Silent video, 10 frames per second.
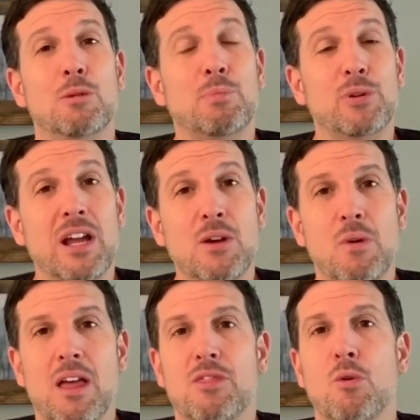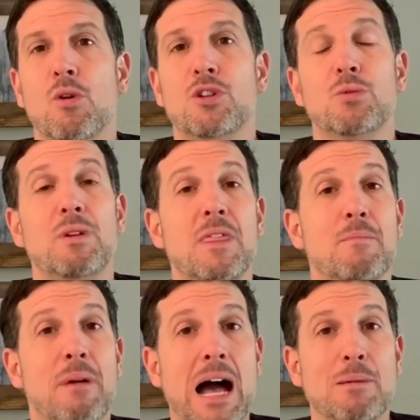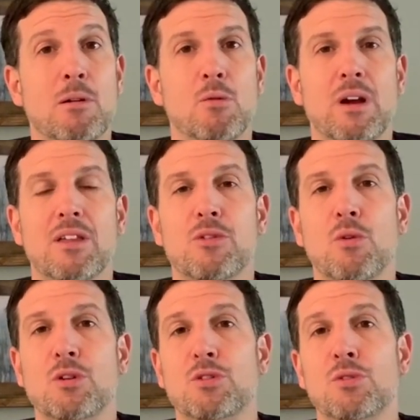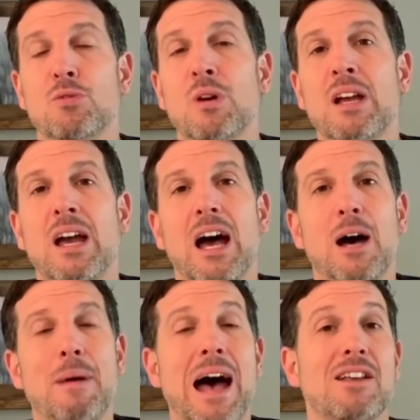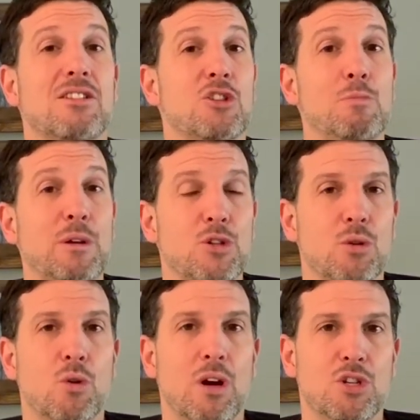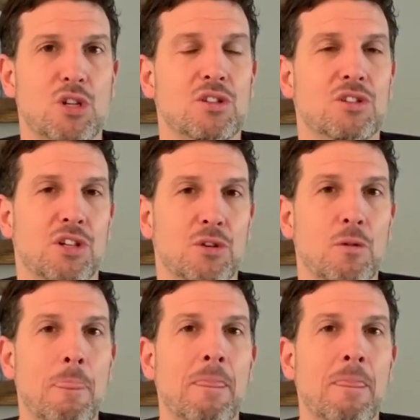pray with, or to read the Bible with, or to ask a spiritual question to?